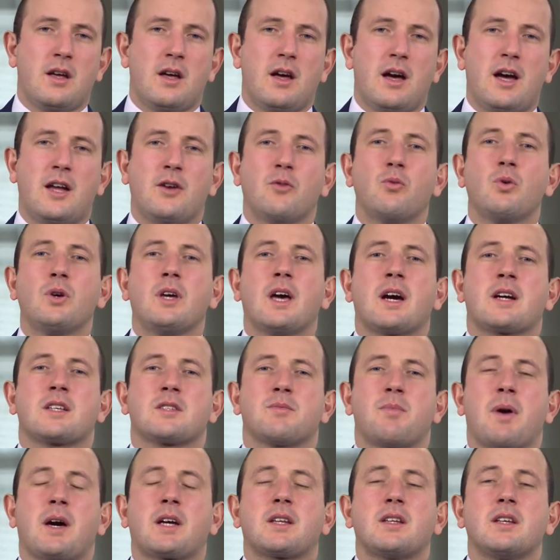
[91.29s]
and we
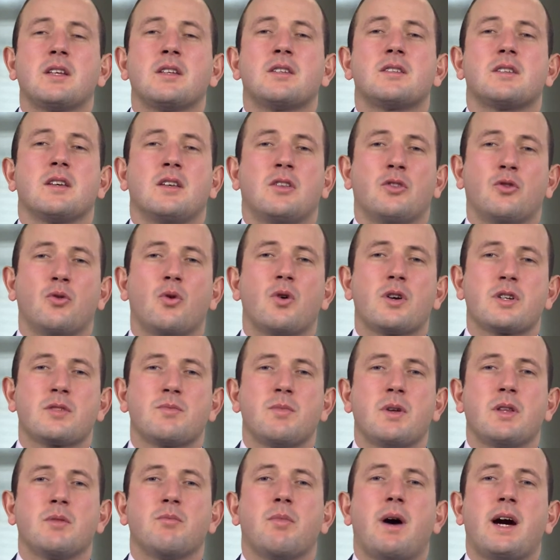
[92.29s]
expect its
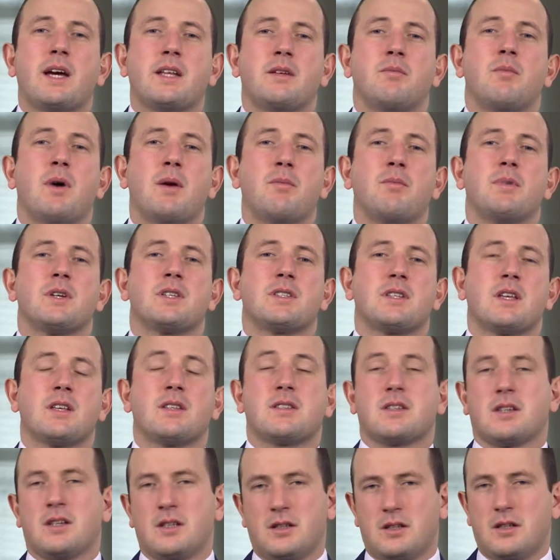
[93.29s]
endorsement by the member
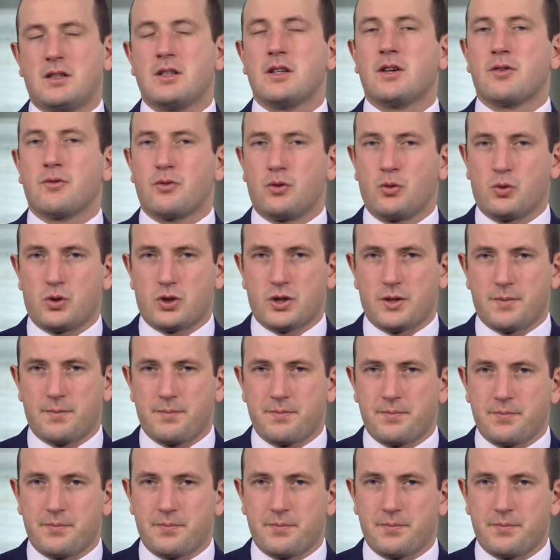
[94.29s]
states in the near future.